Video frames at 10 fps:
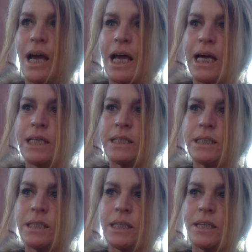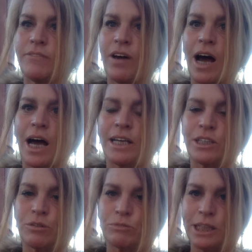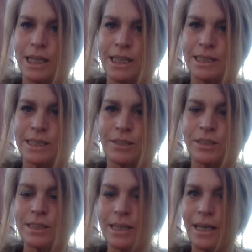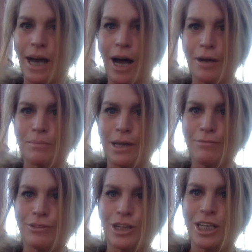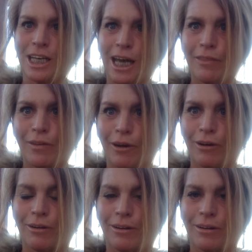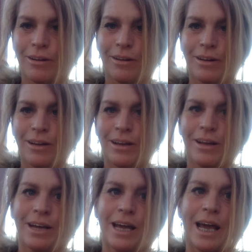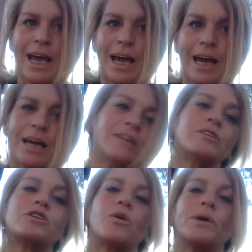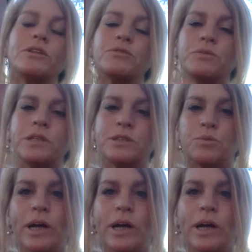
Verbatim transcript: and if I don't take it seriously, I'm never going to get there. And going through these